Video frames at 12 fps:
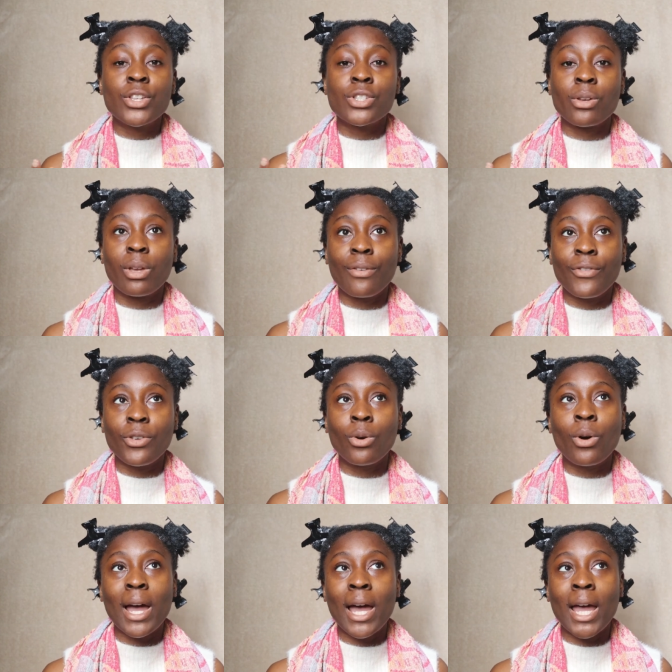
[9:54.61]
So if
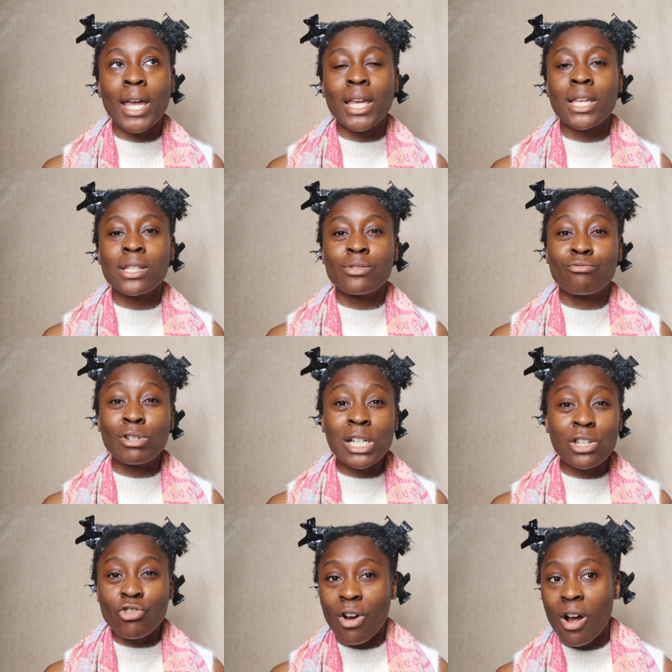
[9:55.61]
your hair is
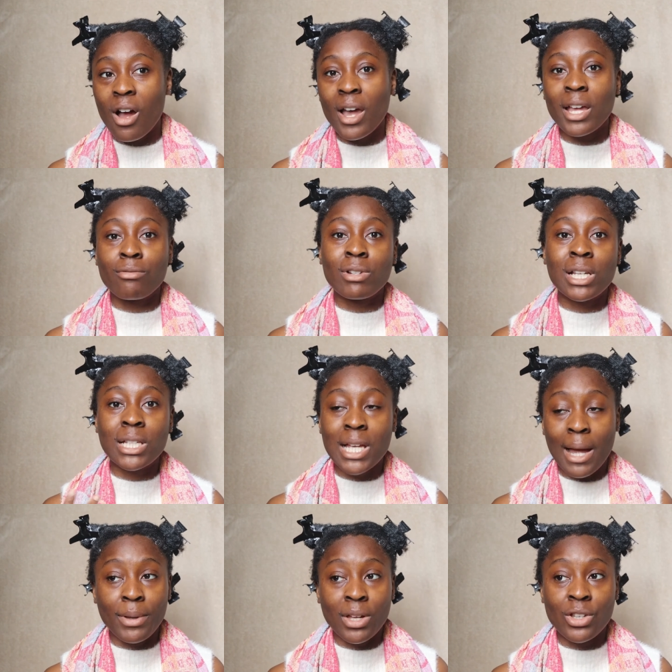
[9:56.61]
really dry, really
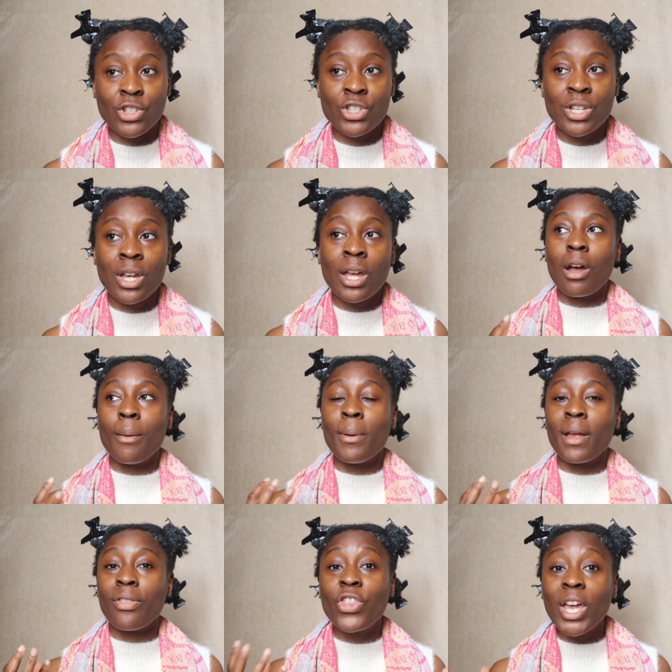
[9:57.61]
damaged, a
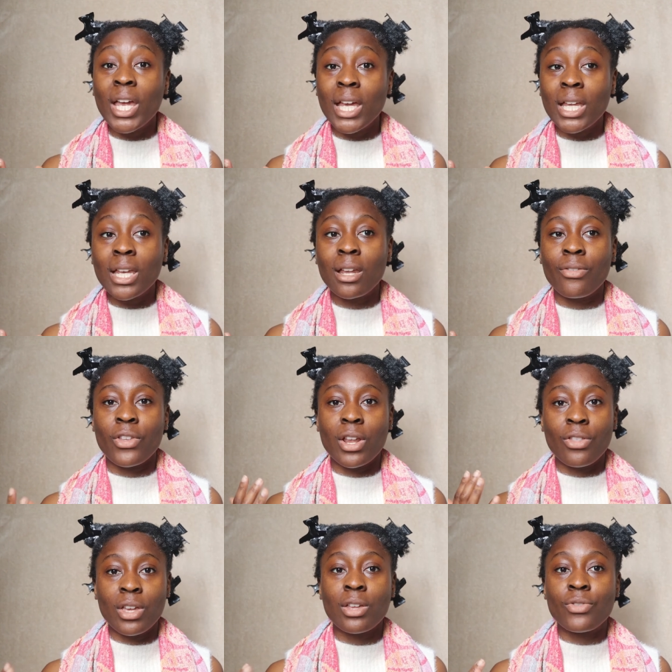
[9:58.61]
bit thin, then
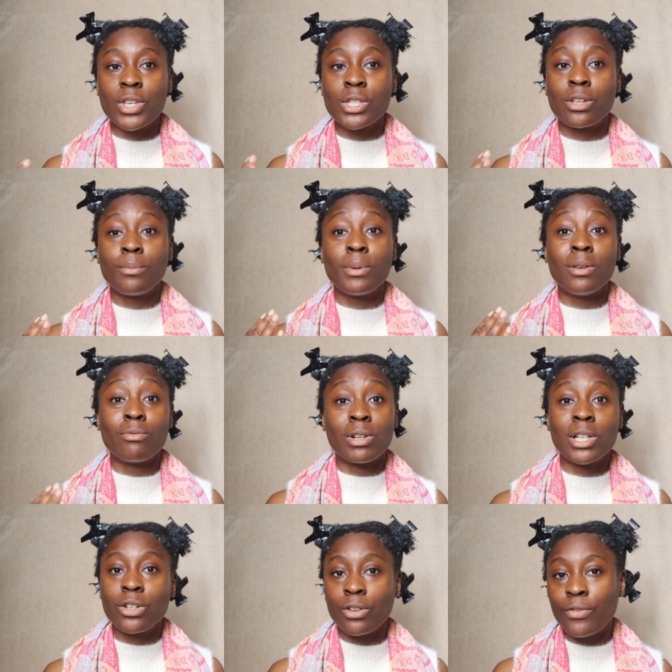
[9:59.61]
I think this could be
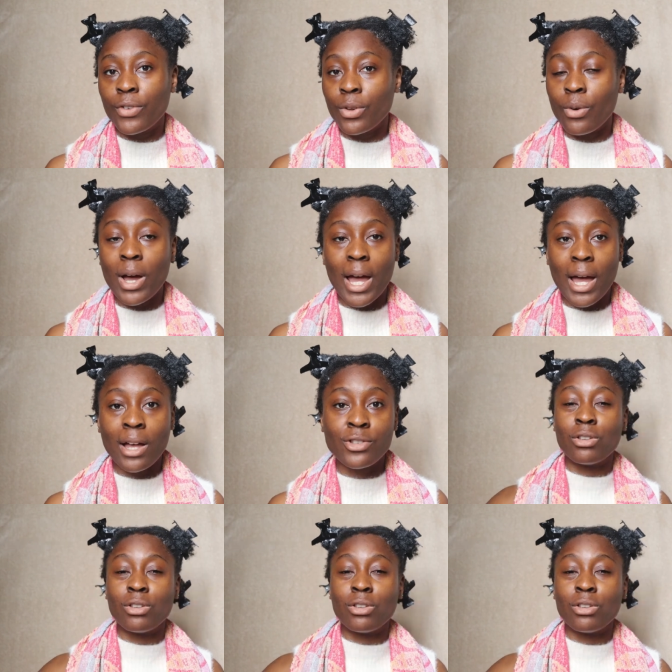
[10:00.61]
really good for your hair.